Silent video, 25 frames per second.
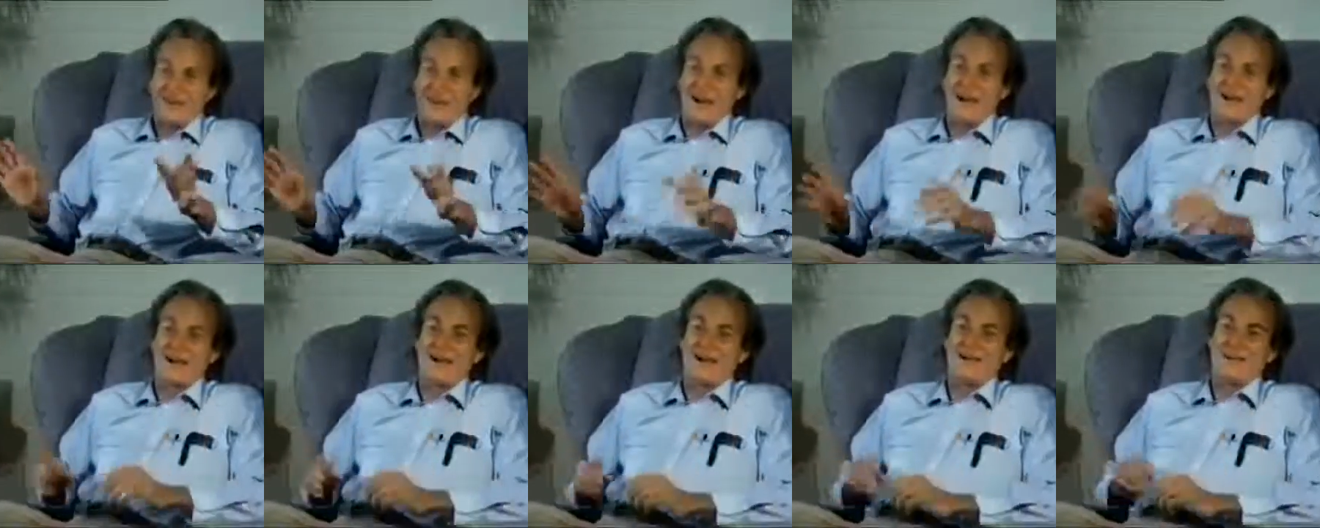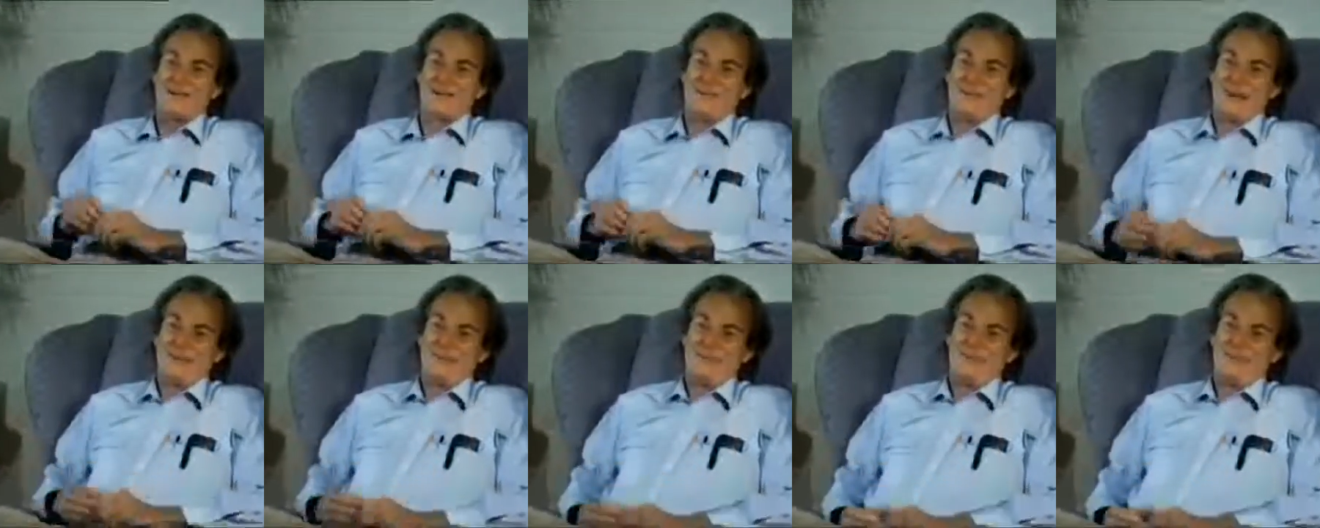I gotta
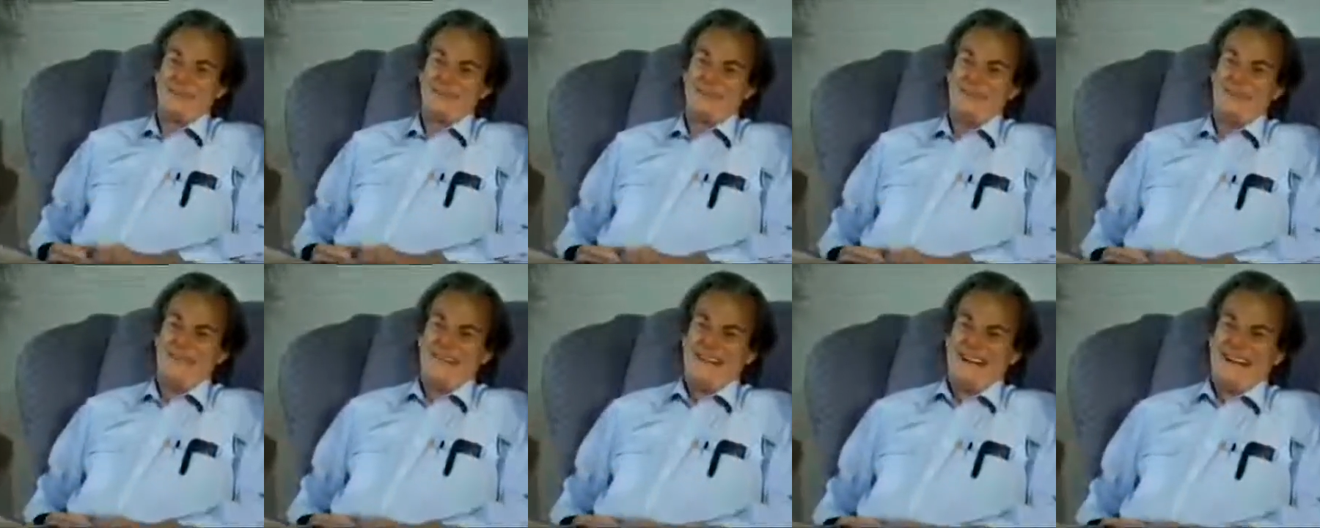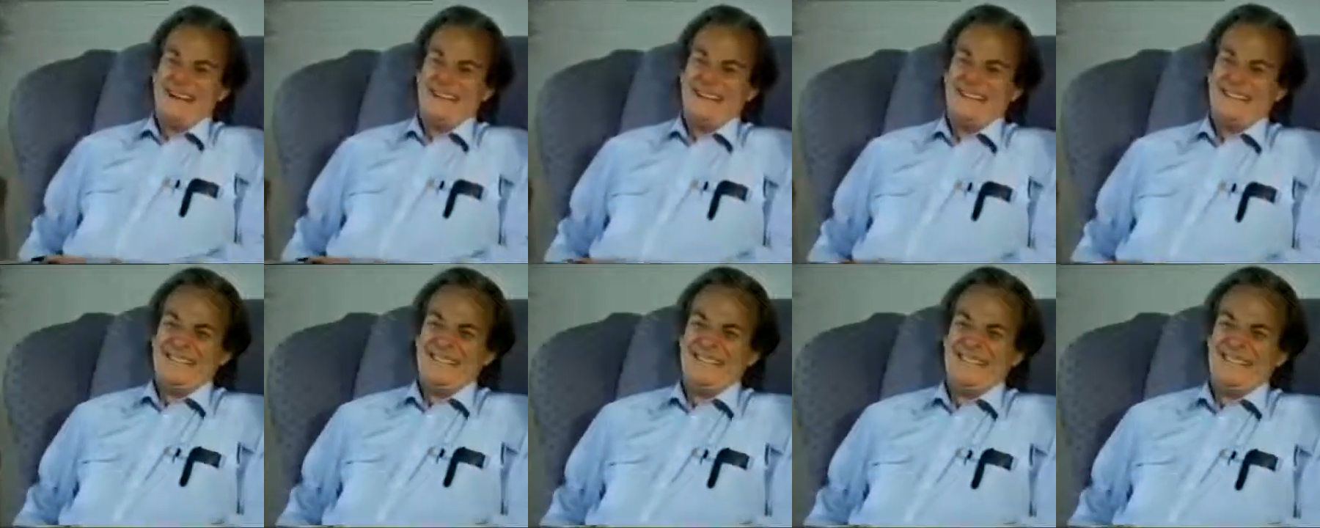stop somewhere.
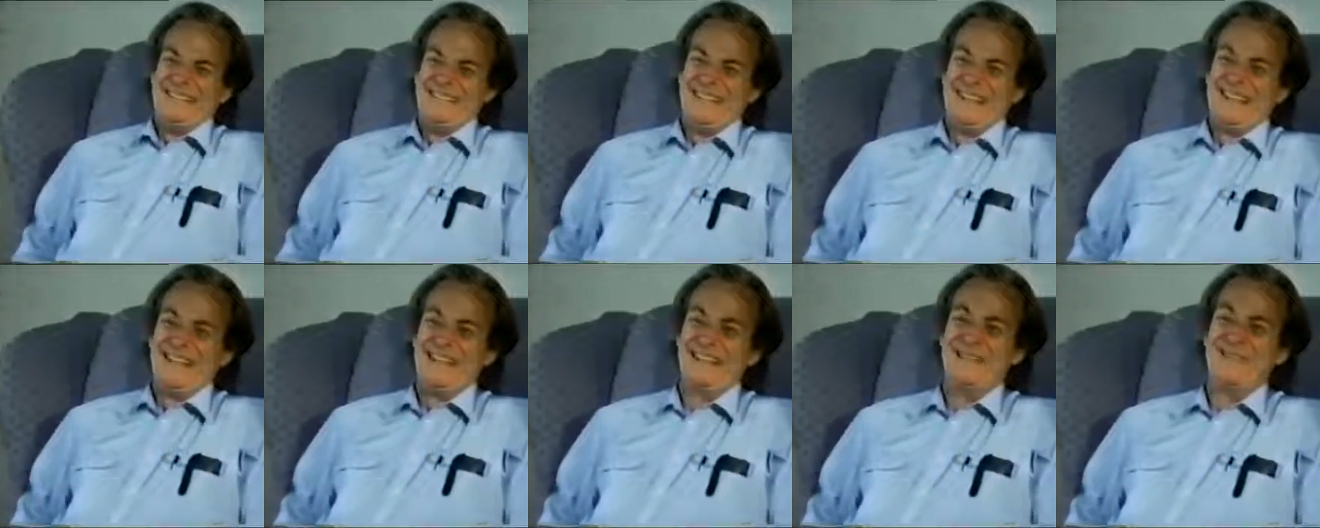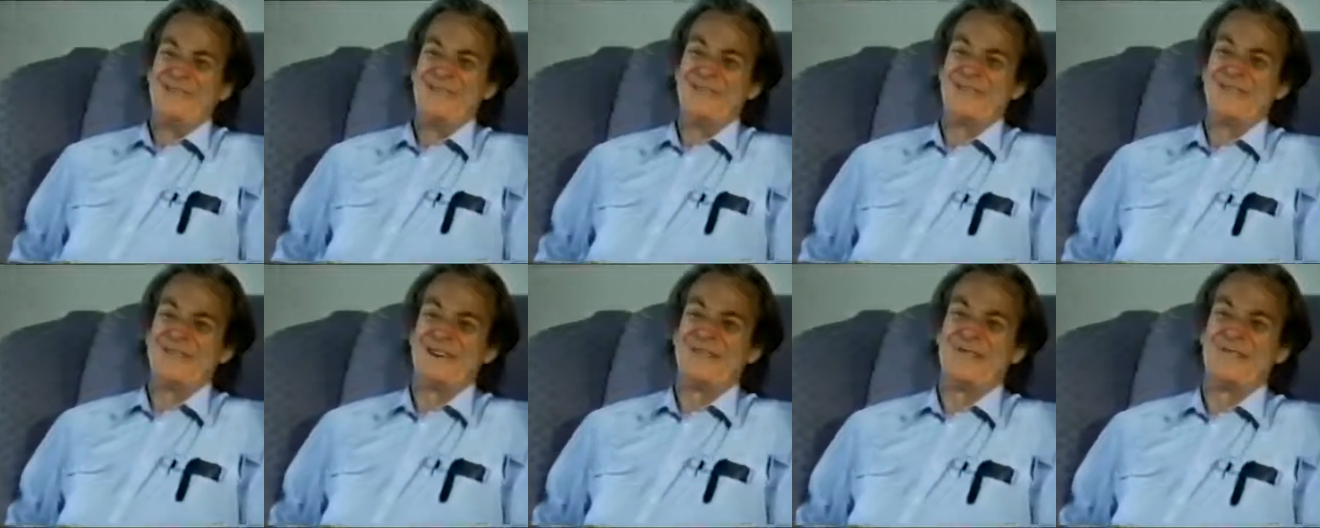I'll leave
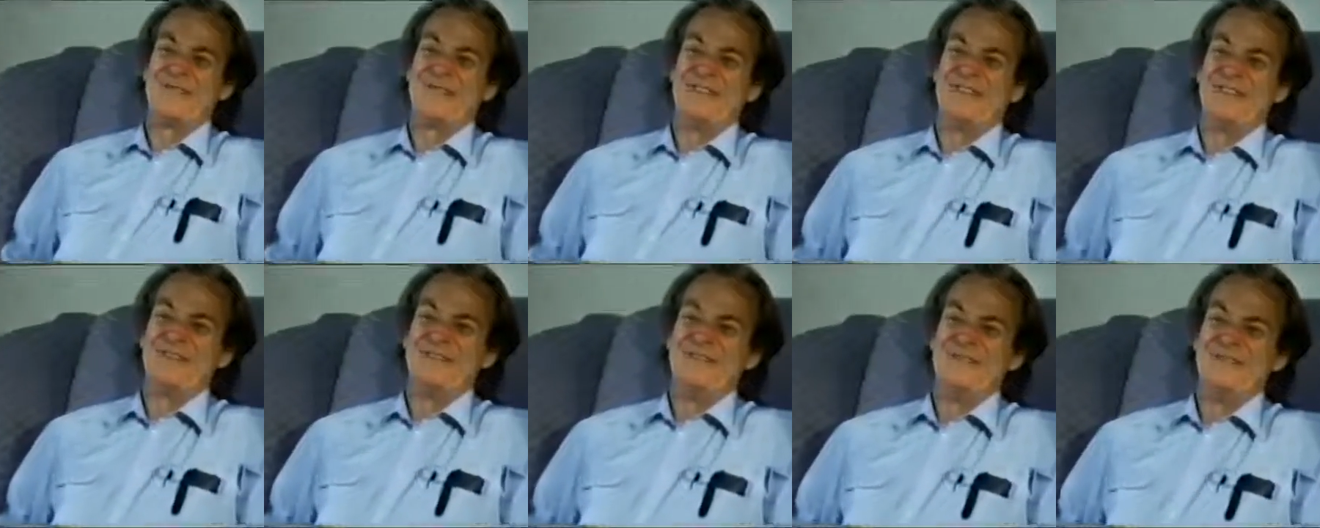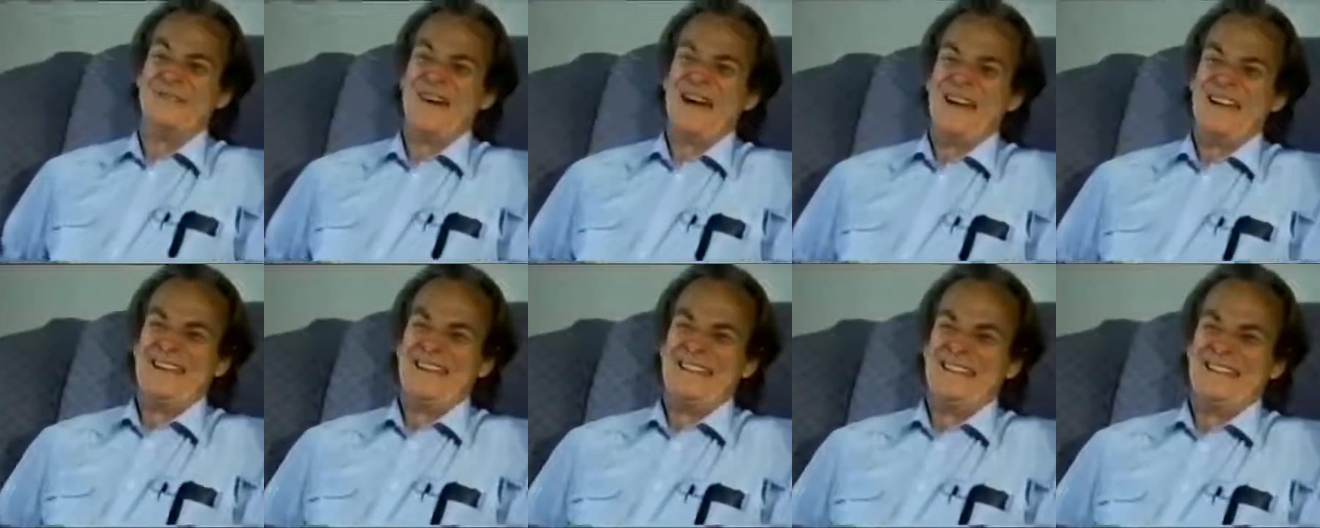you something to
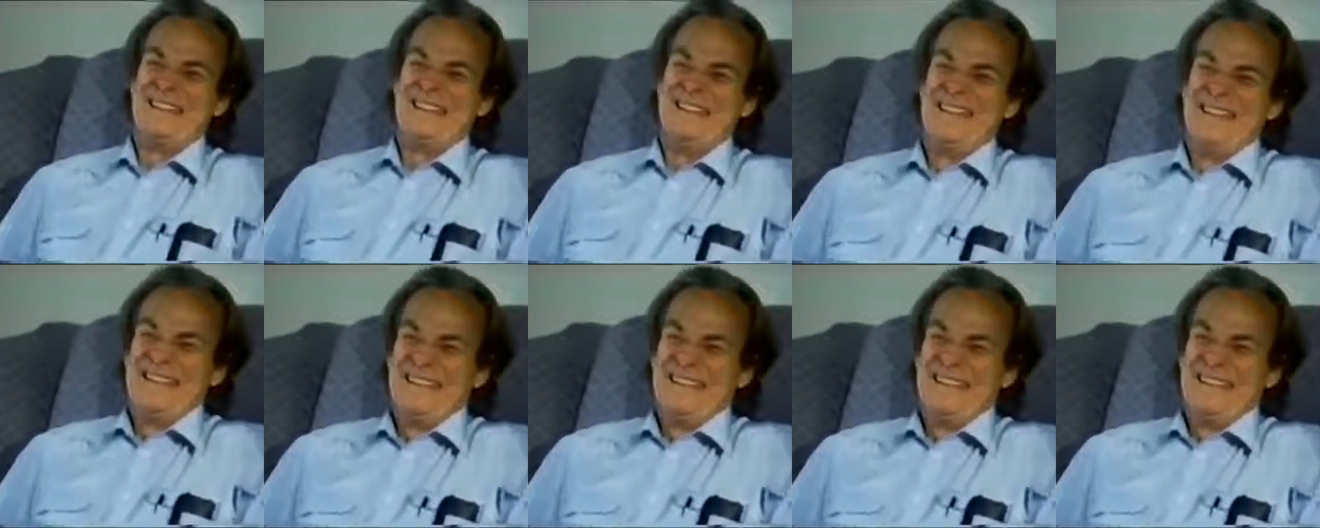imagine.